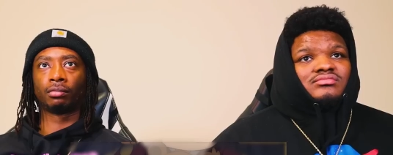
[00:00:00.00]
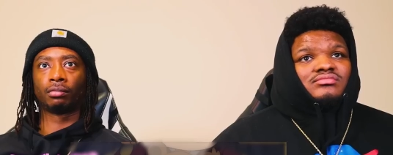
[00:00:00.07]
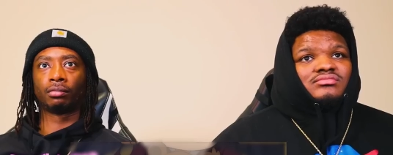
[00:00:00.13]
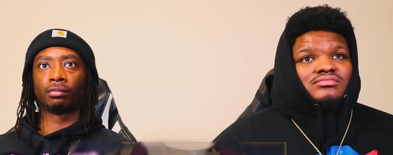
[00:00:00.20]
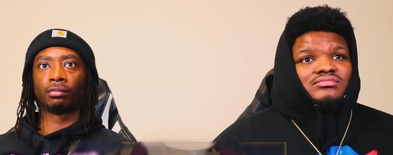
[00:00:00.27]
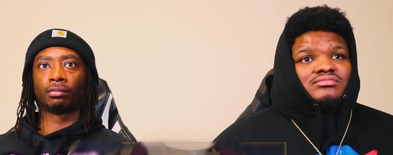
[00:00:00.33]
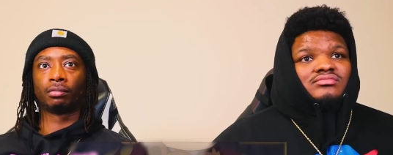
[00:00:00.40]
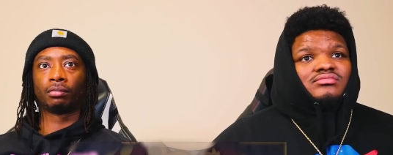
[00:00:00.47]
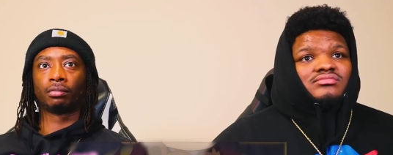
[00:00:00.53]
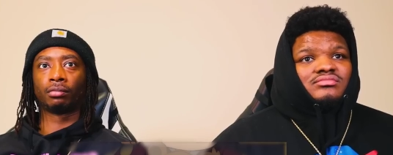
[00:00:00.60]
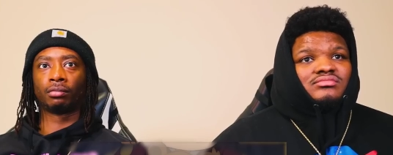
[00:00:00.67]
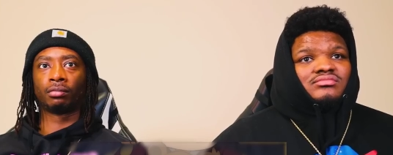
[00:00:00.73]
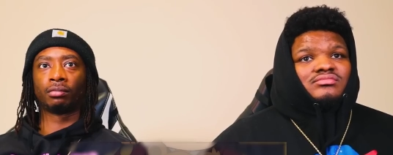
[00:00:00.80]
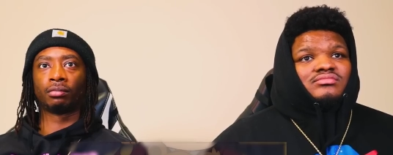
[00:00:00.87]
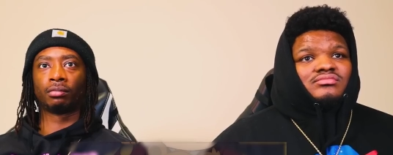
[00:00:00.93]

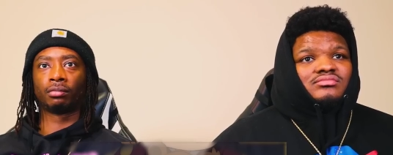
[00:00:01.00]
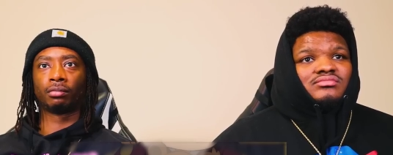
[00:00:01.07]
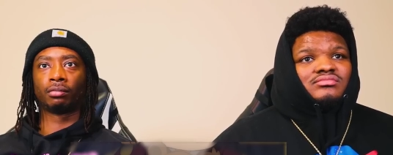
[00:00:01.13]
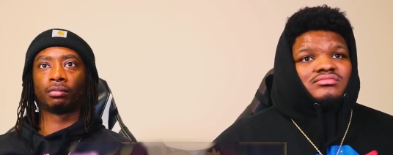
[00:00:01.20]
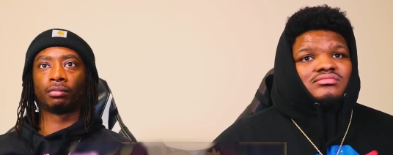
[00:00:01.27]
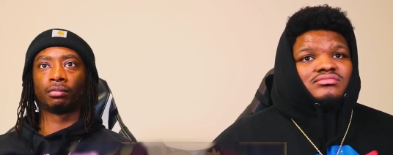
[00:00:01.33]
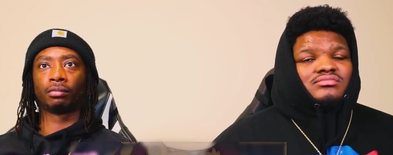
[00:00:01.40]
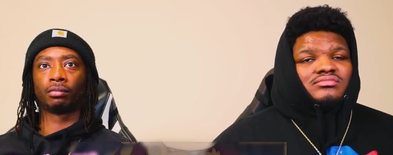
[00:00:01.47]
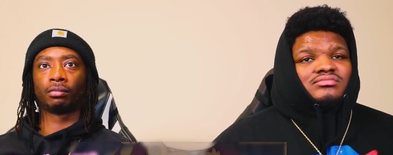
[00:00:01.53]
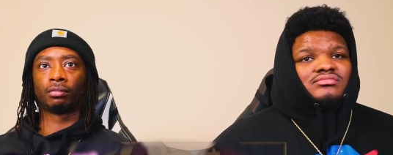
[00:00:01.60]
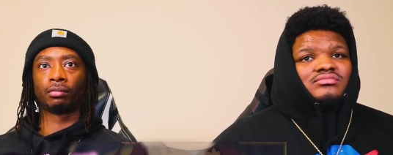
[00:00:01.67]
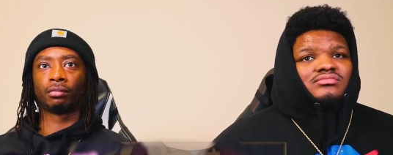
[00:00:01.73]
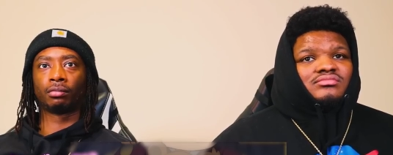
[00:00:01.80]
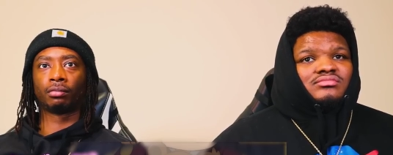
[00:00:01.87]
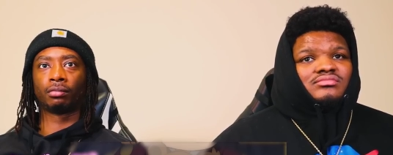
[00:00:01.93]

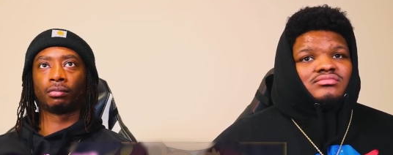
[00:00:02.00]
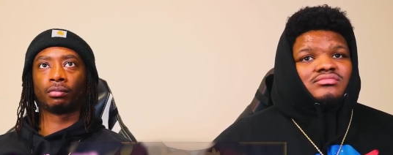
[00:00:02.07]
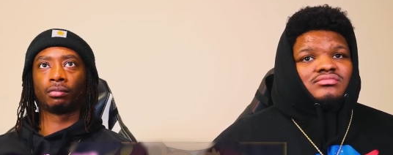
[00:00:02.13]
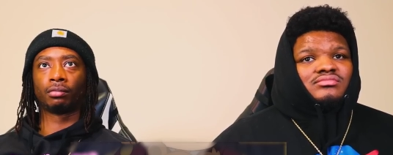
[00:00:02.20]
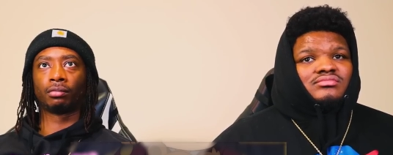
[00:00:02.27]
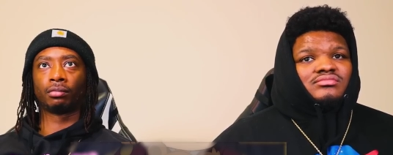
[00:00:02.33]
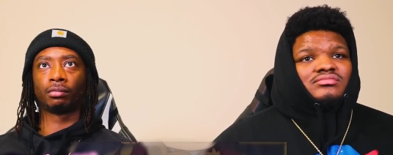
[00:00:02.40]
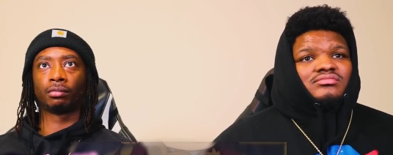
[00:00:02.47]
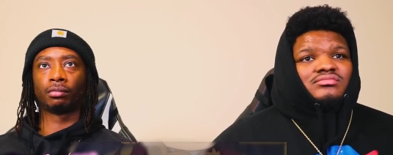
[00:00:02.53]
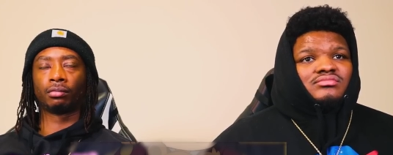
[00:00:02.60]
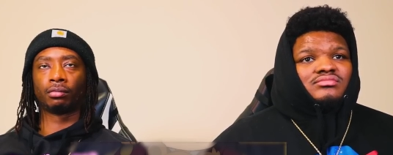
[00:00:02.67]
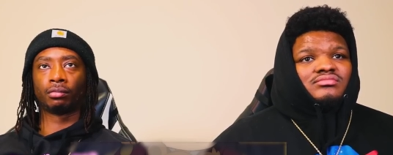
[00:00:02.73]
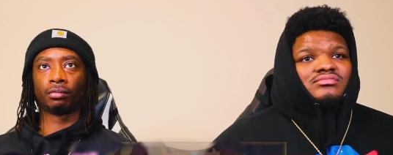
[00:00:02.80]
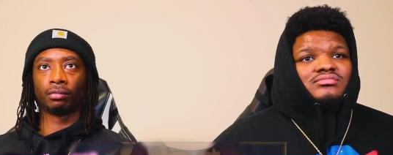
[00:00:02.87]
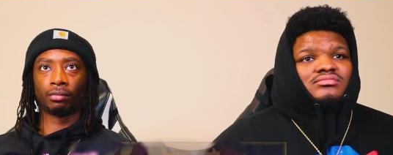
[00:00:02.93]

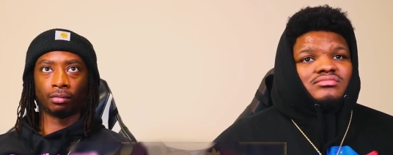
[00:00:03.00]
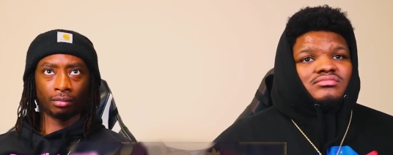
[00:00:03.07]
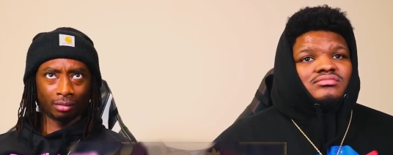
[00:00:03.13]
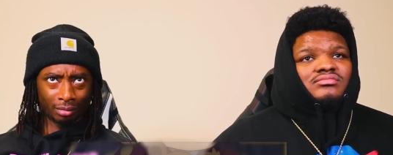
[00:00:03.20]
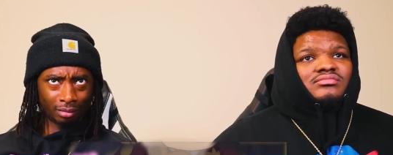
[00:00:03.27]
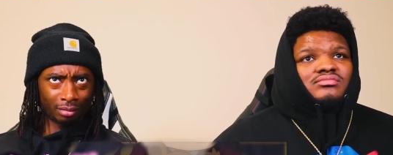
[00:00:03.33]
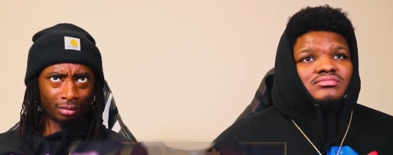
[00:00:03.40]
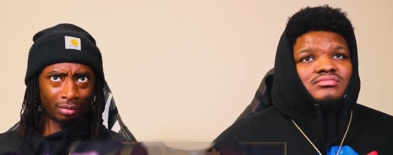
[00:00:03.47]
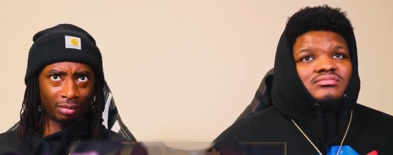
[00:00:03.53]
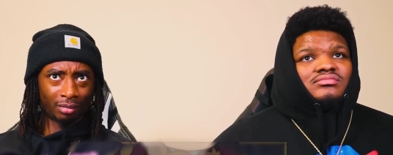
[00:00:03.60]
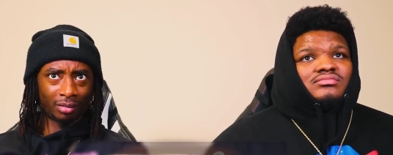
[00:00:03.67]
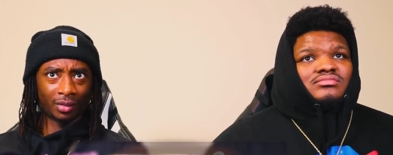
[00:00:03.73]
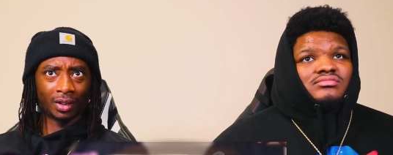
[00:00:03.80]
No one is speaking in this clip.